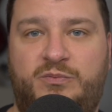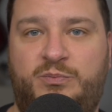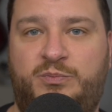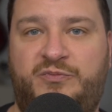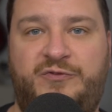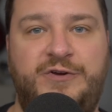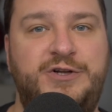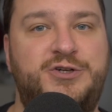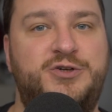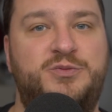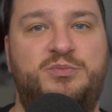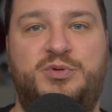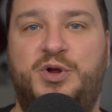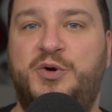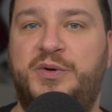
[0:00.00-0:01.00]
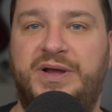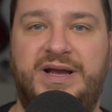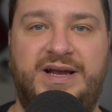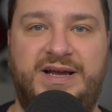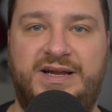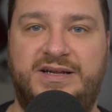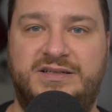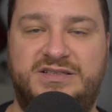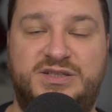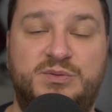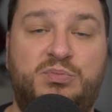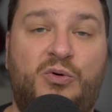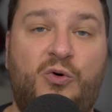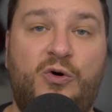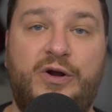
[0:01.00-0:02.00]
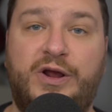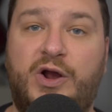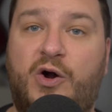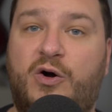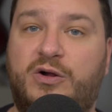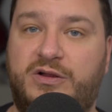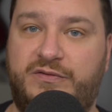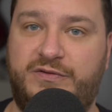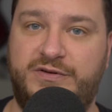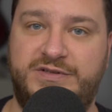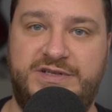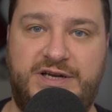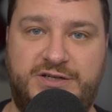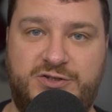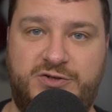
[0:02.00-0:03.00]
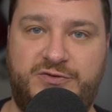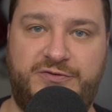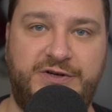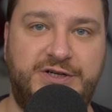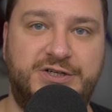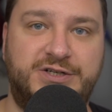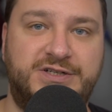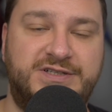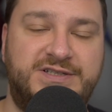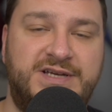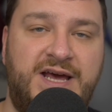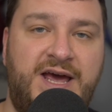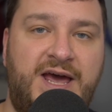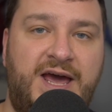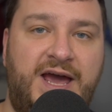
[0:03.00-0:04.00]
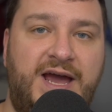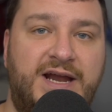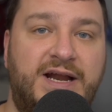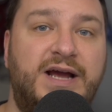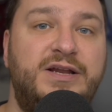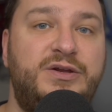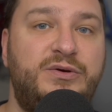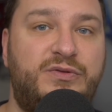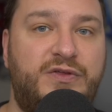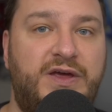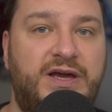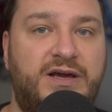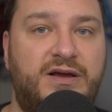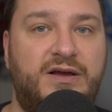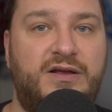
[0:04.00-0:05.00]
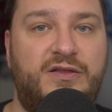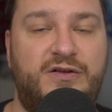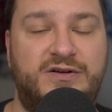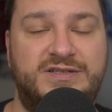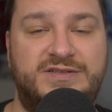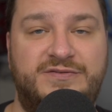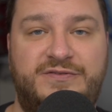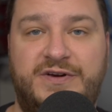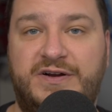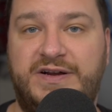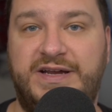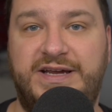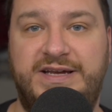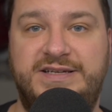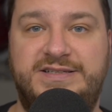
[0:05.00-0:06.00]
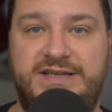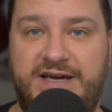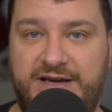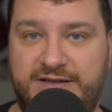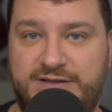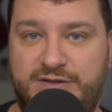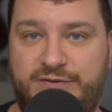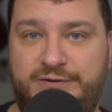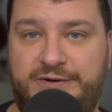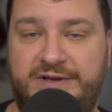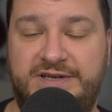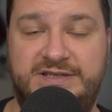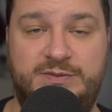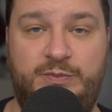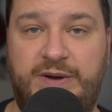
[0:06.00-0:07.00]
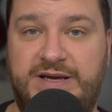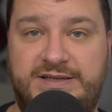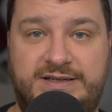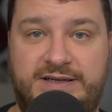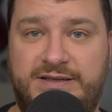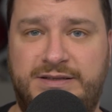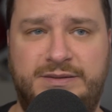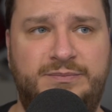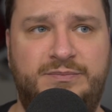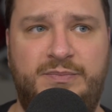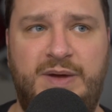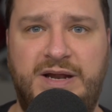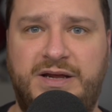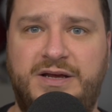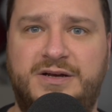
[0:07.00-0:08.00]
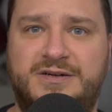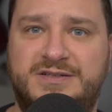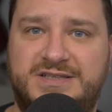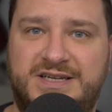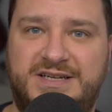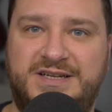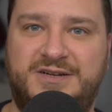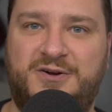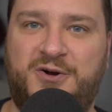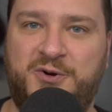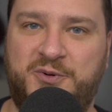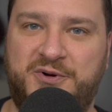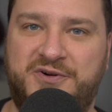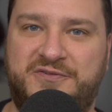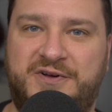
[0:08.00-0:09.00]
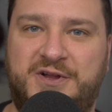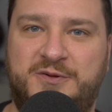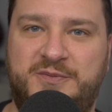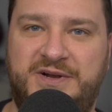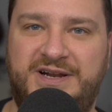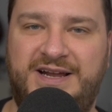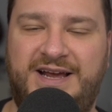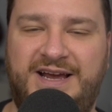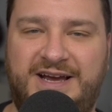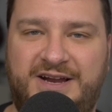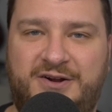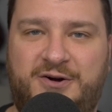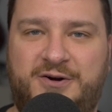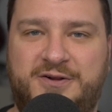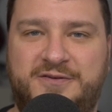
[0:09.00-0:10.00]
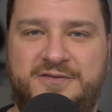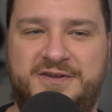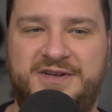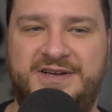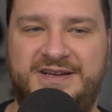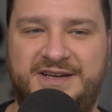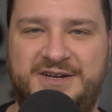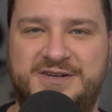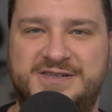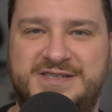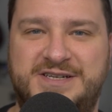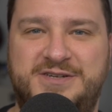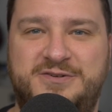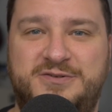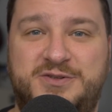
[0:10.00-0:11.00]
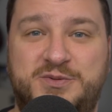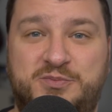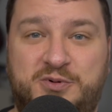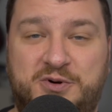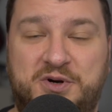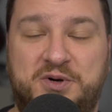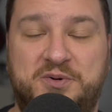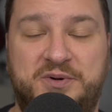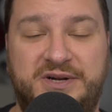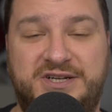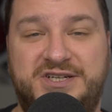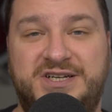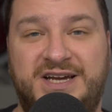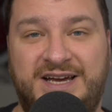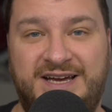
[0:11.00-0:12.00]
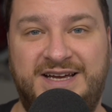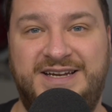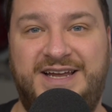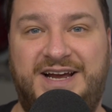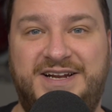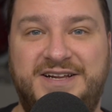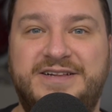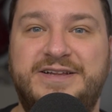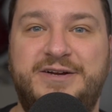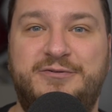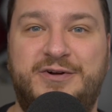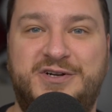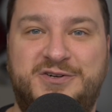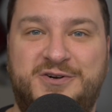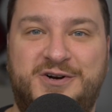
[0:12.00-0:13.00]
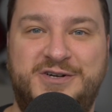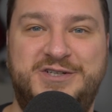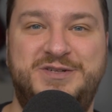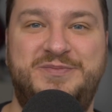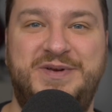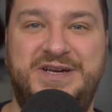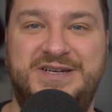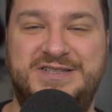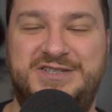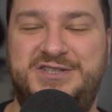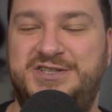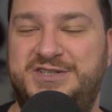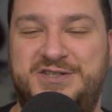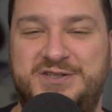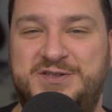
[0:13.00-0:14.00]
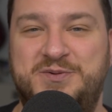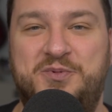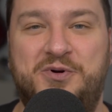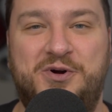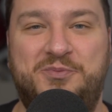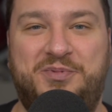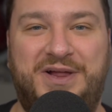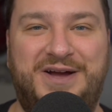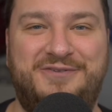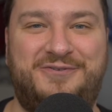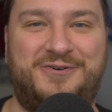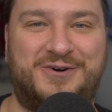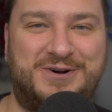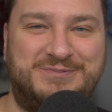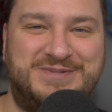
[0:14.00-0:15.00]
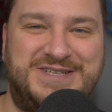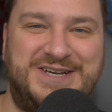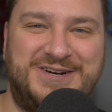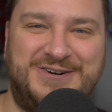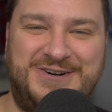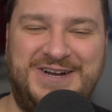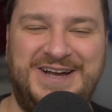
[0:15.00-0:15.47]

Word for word: feature bloating and supporting all of those extra features. And I do think there's a very easy answer for this based on the many years I did hardware development and all of the years I do support, which technically RetroRGB is just a support platform. So